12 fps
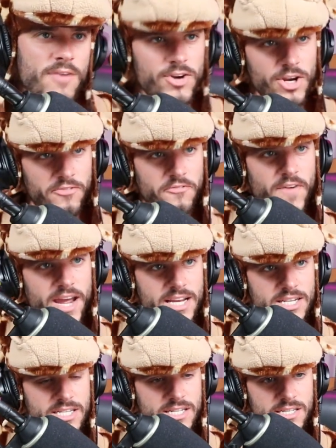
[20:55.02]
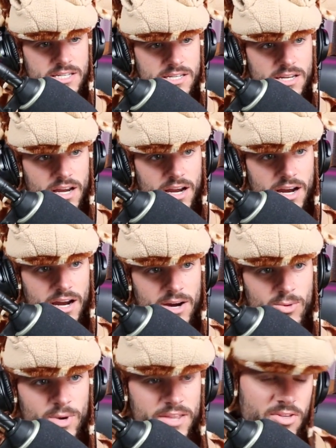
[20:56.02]
your face
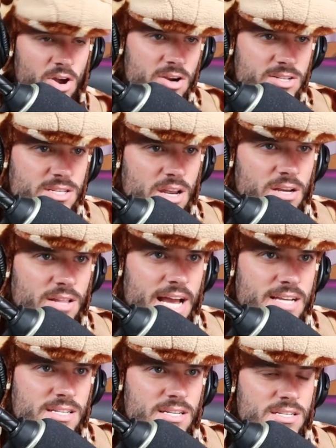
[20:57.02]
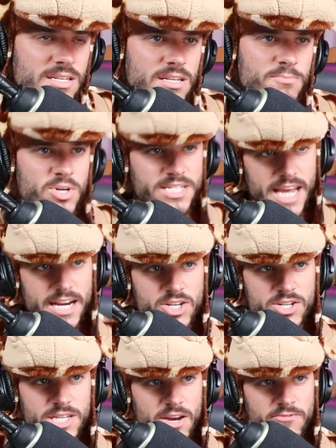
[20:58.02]
with our sunglasses and protect
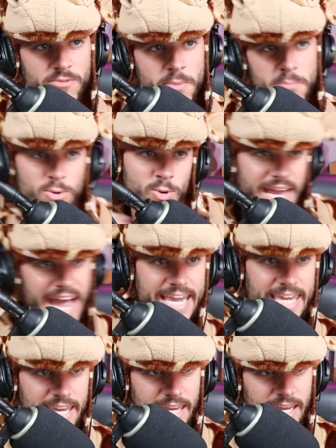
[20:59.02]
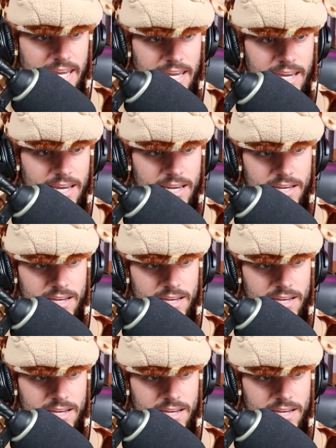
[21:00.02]
yourself from a bukkake.